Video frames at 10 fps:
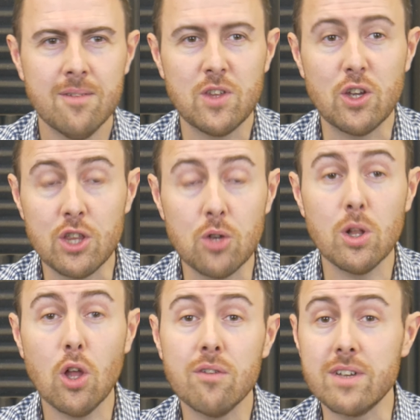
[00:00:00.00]
You can do a
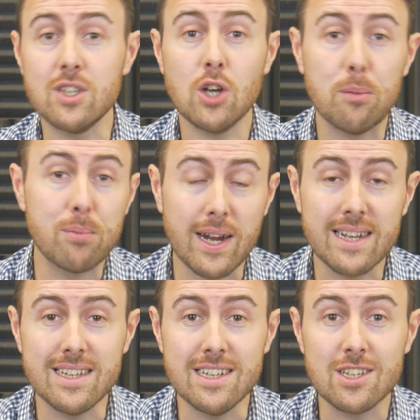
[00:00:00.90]
lot of guitar
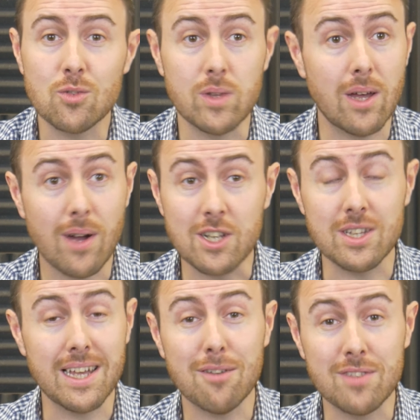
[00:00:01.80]
practice without
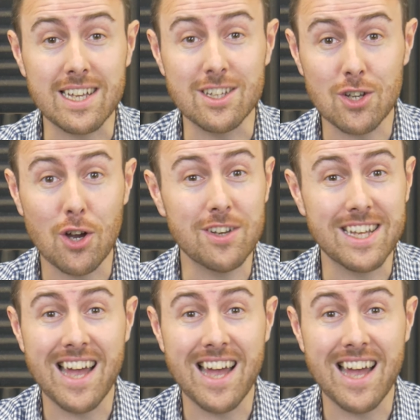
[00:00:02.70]
actually having the guitar in your